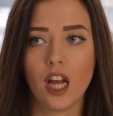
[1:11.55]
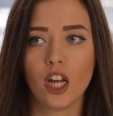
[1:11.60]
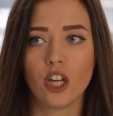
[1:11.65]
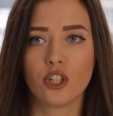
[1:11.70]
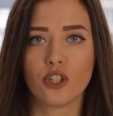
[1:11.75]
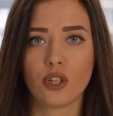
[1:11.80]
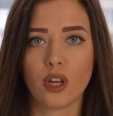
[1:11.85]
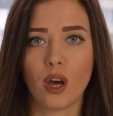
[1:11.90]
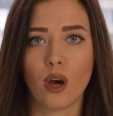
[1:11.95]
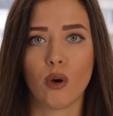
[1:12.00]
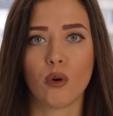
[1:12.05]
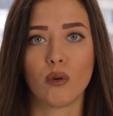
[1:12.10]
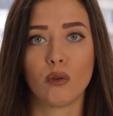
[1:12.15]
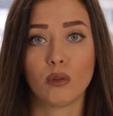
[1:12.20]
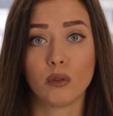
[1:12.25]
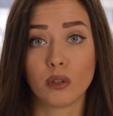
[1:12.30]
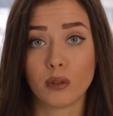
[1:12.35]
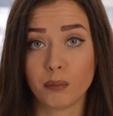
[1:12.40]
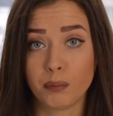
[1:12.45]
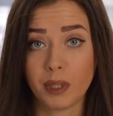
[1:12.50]
So
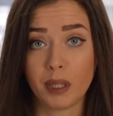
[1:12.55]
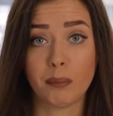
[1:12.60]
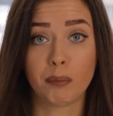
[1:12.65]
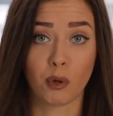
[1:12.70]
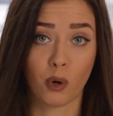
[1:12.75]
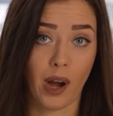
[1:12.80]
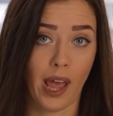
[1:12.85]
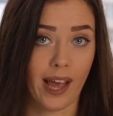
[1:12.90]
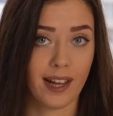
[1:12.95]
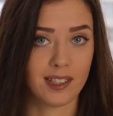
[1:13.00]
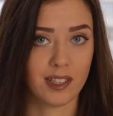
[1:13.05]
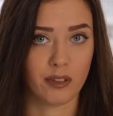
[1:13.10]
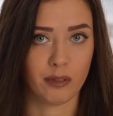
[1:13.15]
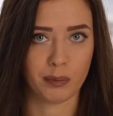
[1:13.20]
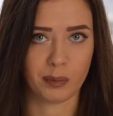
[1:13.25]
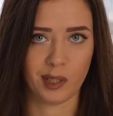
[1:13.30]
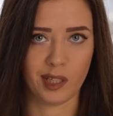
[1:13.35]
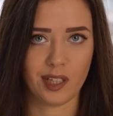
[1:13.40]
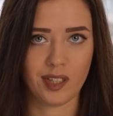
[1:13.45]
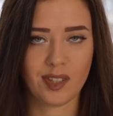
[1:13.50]
be proactive,
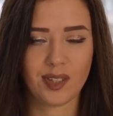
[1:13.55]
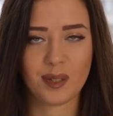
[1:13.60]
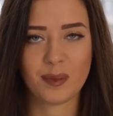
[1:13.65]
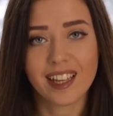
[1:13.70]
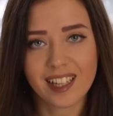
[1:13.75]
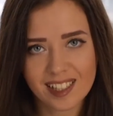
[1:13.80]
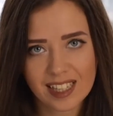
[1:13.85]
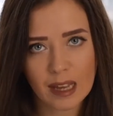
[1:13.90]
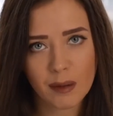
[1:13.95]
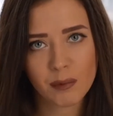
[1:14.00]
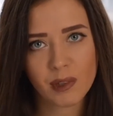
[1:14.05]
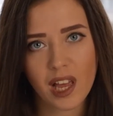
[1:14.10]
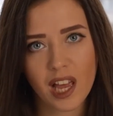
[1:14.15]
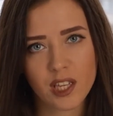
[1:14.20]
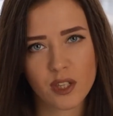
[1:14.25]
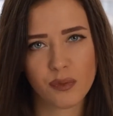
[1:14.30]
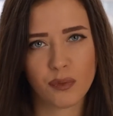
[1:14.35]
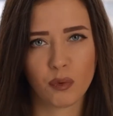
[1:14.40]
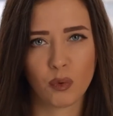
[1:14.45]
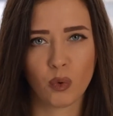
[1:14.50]
please. The exam
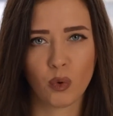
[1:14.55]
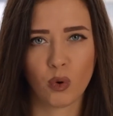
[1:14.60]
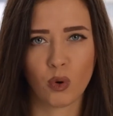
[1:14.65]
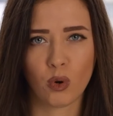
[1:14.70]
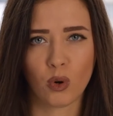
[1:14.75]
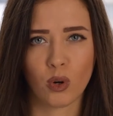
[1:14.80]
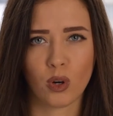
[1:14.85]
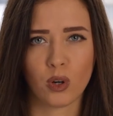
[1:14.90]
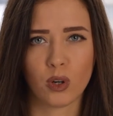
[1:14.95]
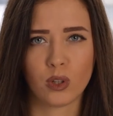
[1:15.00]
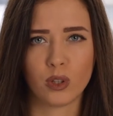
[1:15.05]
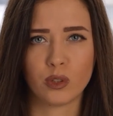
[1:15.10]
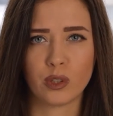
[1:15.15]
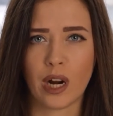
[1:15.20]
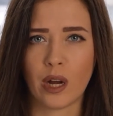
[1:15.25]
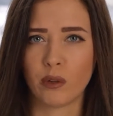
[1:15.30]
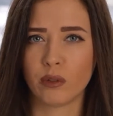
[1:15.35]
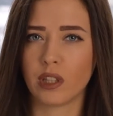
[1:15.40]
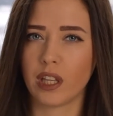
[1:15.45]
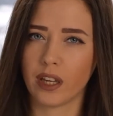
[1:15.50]
lasts for
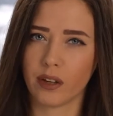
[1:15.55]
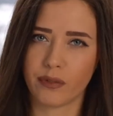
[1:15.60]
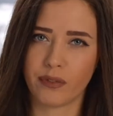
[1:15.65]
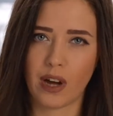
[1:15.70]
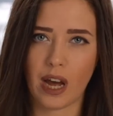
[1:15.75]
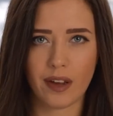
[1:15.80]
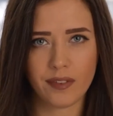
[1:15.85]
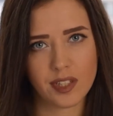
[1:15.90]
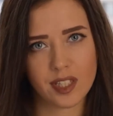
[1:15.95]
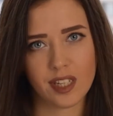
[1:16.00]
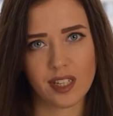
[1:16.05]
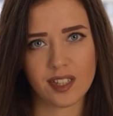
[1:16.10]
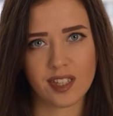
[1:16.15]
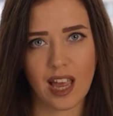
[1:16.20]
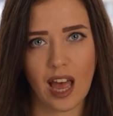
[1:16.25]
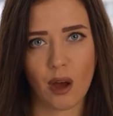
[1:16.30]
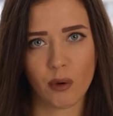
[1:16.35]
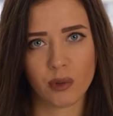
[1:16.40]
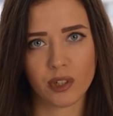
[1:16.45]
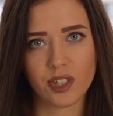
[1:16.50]
around 5-6
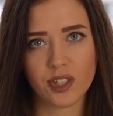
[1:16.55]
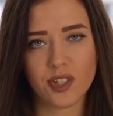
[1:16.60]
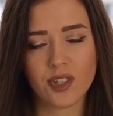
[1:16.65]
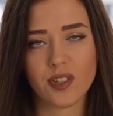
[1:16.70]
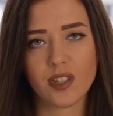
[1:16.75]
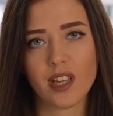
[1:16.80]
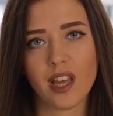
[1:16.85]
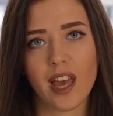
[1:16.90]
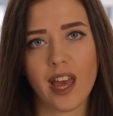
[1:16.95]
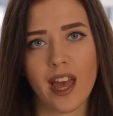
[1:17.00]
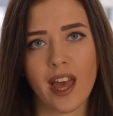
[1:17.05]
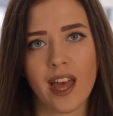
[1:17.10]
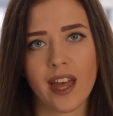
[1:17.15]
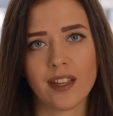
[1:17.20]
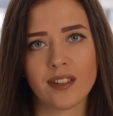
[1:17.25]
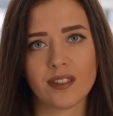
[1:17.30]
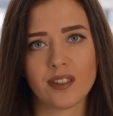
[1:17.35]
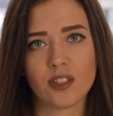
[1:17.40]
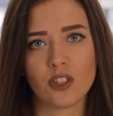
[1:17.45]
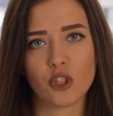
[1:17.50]
hours
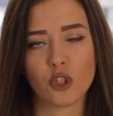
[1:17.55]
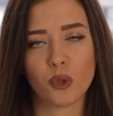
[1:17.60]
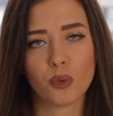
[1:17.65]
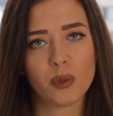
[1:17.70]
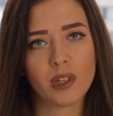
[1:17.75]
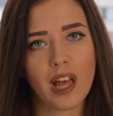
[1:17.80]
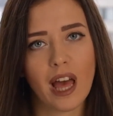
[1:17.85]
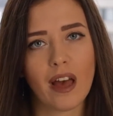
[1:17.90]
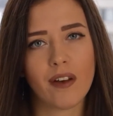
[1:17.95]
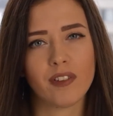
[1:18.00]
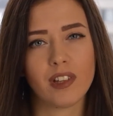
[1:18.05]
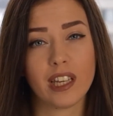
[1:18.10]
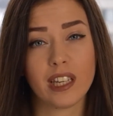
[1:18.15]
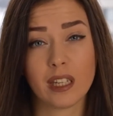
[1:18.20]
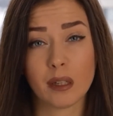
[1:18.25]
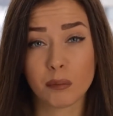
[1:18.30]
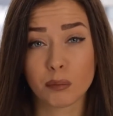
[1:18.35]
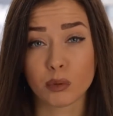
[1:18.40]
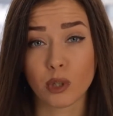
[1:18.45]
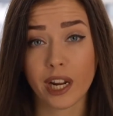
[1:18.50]
and you will have
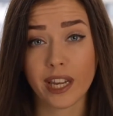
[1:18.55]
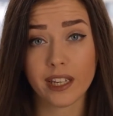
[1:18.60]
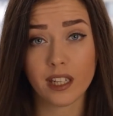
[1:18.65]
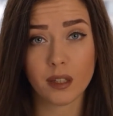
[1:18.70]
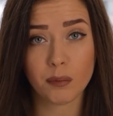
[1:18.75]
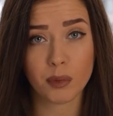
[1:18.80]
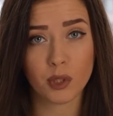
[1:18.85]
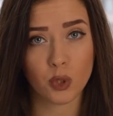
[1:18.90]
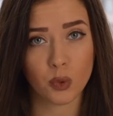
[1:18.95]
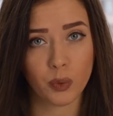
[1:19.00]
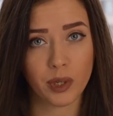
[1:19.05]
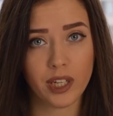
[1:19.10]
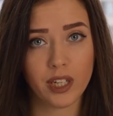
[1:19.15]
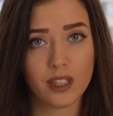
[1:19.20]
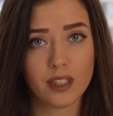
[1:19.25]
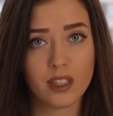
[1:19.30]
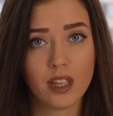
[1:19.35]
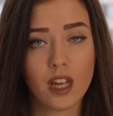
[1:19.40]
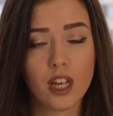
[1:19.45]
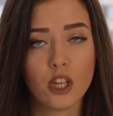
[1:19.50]
a break in
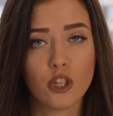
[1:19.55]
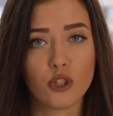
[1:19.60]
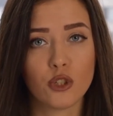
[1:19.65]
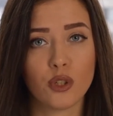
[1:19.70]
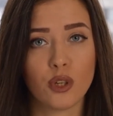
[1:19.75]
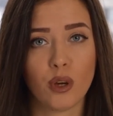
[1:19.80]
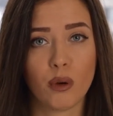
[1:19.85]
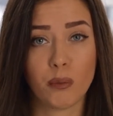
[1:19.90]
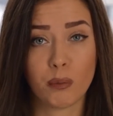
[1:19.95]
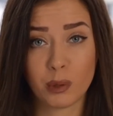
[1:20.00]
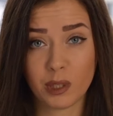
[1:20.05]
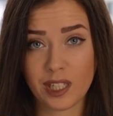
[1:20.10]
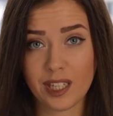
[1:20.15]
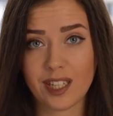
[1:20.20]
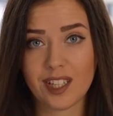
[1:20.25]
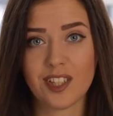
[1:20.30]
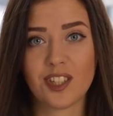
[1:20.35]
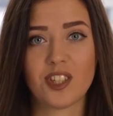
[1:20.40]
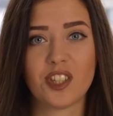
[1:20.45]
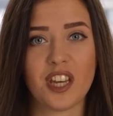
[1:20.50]
between, so
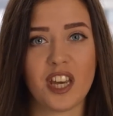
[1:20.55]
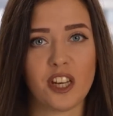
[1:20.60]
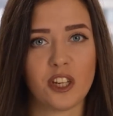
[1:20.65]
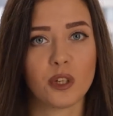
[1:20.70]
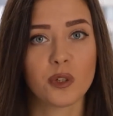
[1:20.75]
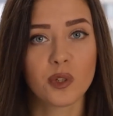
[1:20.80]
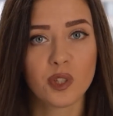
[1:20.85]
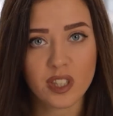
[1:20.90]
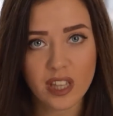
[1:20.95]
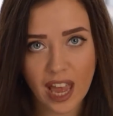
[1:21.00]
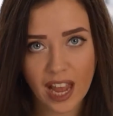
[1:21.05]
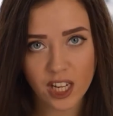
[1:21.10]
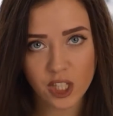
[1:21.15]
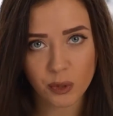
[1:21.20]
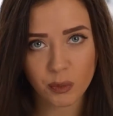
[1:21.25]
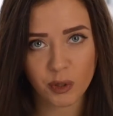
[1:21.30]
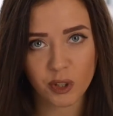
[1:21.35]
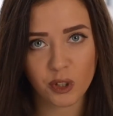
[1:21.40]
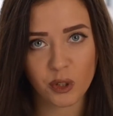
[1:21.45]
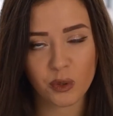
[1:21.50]
please take your snacks
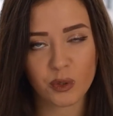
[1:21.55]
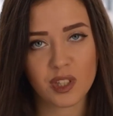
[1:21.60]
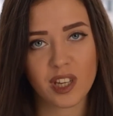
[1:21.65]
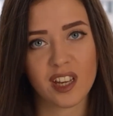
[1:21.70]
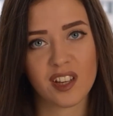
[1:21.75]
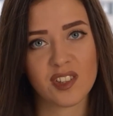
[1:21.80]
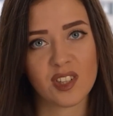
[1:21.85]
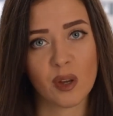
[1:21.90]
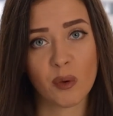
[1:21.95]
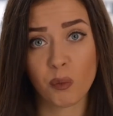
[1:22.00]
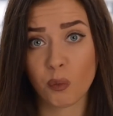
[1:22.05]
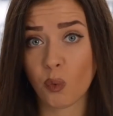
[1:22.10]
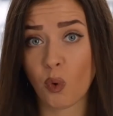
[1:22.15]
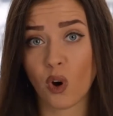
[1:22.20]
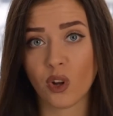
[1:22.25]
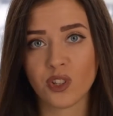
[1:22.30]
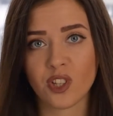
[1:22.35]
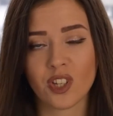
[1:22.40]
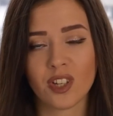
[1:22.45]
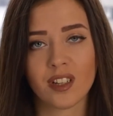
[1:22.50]
with you, take some
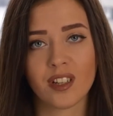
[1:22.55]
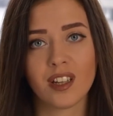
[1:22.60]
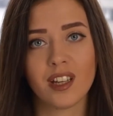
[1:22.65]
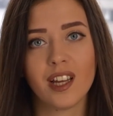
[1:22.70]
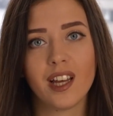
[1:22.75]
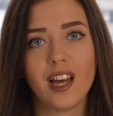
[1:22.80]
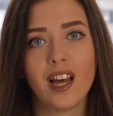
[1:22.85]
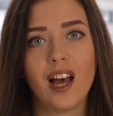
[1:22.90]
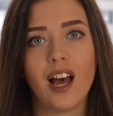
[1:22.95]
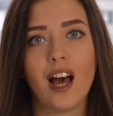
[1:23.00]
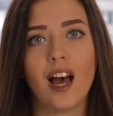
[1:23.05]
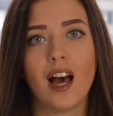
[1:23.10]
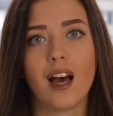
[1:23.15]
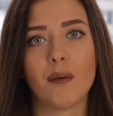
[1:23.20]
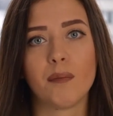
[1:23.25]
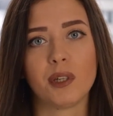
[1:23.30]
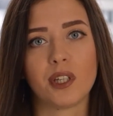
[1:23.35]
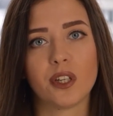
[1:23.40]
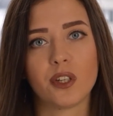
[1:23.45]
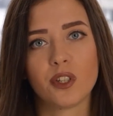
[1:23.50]
water,
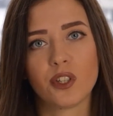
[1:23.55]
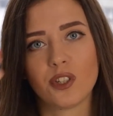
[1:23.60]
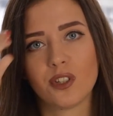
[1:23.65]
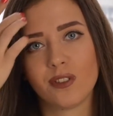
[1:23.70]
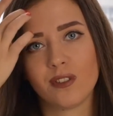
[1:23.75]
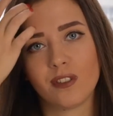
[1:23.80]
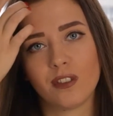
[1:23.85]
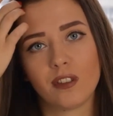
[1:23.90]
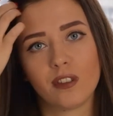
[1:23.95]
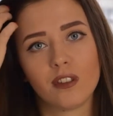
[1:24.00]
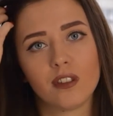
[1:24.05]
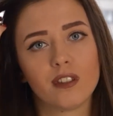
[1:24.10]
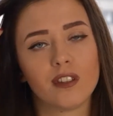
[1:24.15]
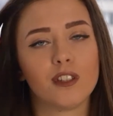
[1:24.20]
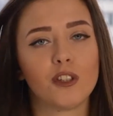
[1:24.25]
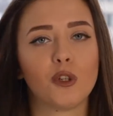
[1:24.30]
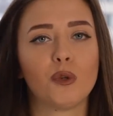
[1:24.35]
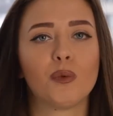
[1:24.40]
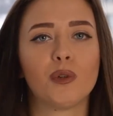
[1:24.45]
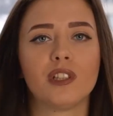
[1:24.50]
because
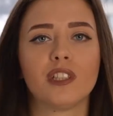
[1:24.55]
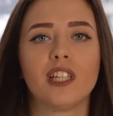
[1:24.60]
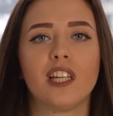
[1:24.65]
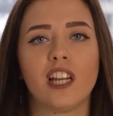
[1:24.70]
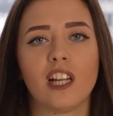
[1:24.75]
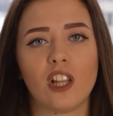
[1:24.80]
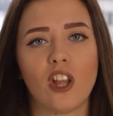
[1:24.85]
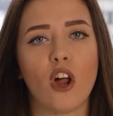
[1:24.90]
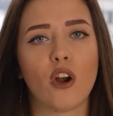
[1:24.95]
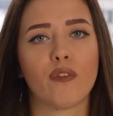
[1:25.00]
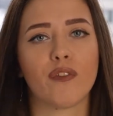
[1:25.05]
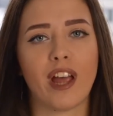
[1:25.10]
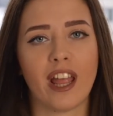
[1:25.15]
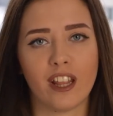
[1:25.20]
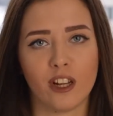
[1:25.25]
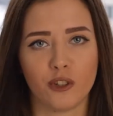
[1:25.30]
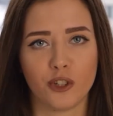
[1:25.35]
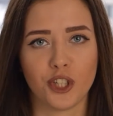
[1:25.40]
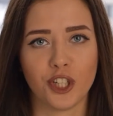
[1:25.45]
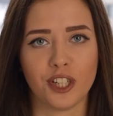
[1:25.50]
you will need a lot of
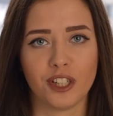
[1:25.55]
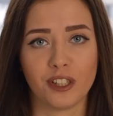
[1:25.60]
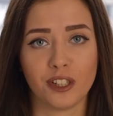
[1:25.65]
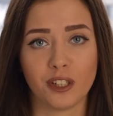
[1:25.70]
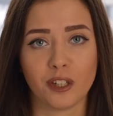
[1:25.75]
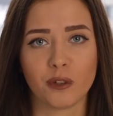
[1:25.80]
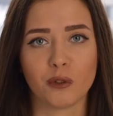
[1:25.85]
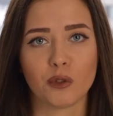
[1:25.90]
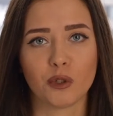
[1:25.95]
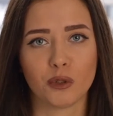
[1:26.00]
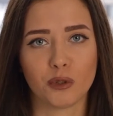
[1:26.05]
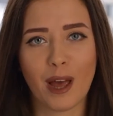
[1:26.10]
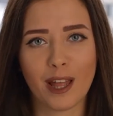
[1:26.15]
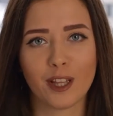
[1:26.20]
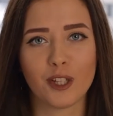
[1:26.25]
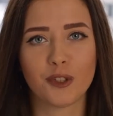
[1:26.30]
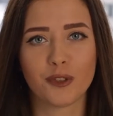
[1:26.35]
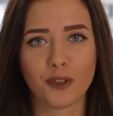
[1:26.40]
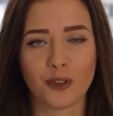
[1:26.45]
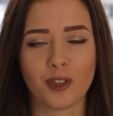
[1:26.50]
energy, to
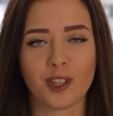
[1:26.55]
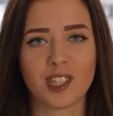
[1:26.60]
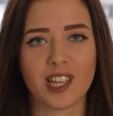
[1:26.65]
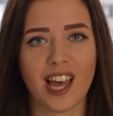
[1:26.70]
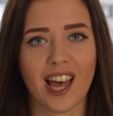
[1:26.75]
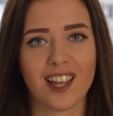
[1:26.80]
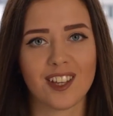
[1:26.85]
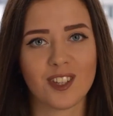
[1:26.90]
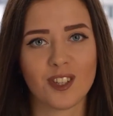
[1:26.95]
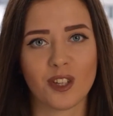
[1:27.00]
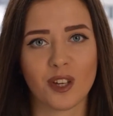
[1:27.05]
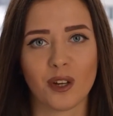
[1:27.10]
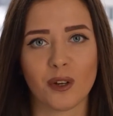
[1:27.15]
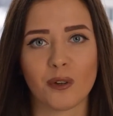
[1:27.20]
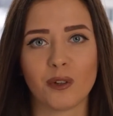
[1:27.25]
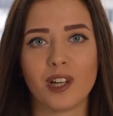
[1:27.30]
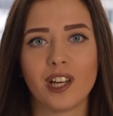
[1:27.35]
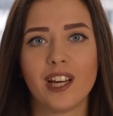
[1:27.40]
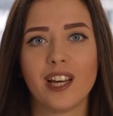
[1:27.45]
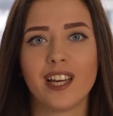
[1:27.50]
manage through the test,
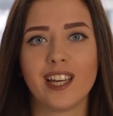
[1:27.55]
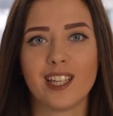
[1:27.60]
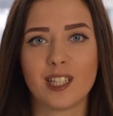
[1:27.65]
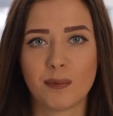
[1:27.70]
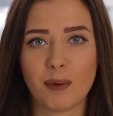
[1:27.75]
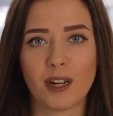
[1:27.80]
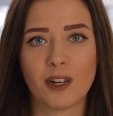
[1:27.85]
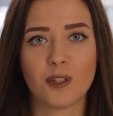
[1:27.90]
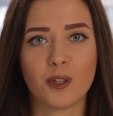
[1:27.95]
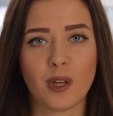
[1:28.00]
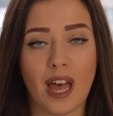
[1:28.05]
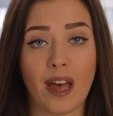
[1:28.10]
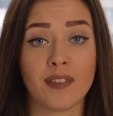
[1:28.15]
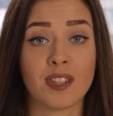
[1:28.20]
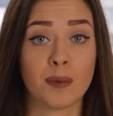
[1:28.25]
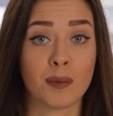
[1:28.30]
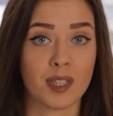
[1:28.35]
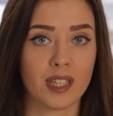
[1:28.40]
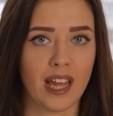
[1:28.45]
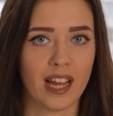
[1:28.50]
so it's better to have
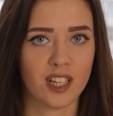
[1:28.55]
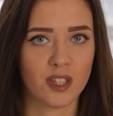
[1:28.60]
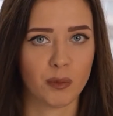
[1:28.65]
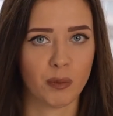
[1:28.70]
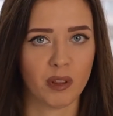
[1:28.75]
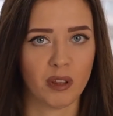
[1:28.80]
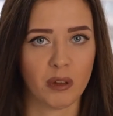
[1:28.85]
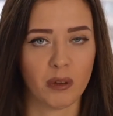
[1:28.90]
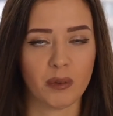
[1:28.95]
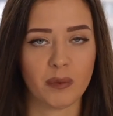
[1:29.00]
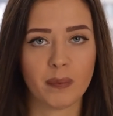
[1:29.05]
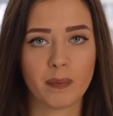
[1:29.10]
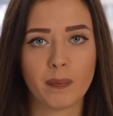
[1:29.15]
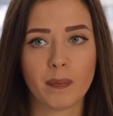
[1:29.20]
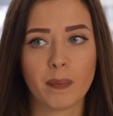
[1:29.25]
some snacks with you.